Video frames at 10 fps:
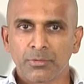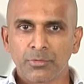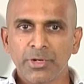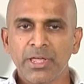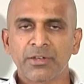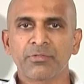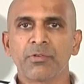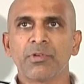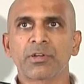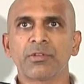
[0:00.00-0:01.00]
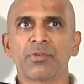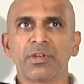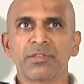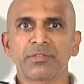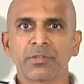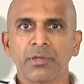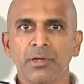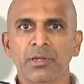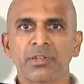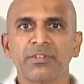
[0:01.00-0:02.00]
Two directors we worked with, one is
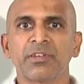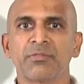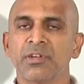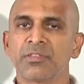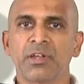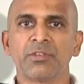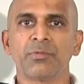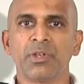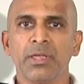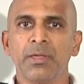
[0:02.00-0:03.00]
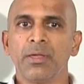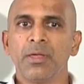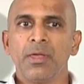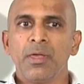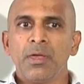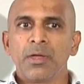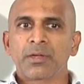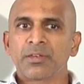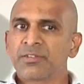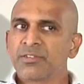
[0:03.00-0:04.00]
Krish and one is Rajamouli.
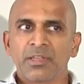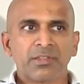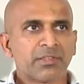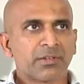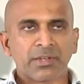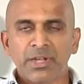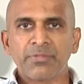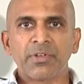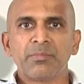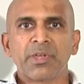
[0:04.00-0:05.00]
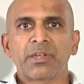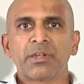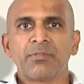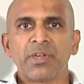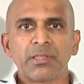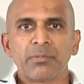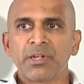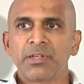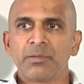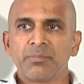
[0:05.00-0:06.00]
Krish is another great filmmaker, and
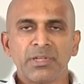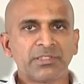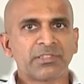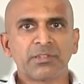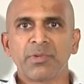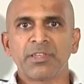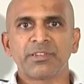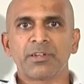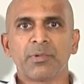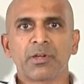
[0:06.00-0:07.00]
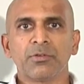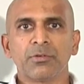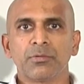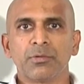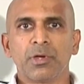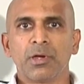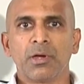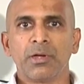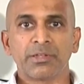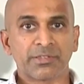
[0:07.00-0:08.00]
Vedana ante manchi cinema ichadu
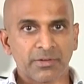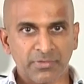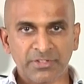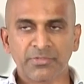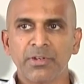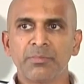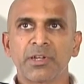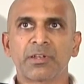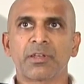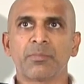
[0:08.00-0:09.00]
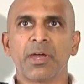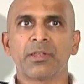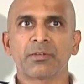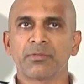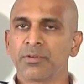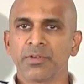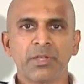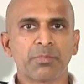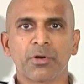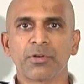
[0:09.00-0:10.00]
maaku. It is our first film under our banner. We are
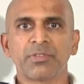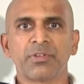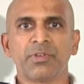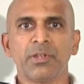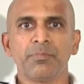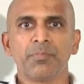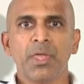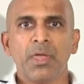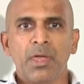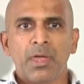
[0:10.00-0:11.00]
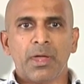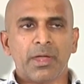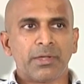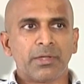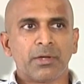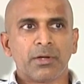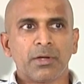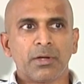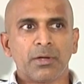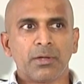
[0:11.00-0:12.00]
very proud of that film. And
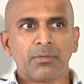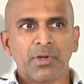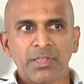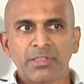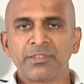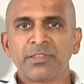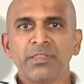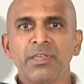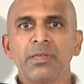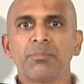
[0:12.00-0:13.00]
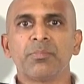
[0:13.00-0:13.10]
ivale telisindi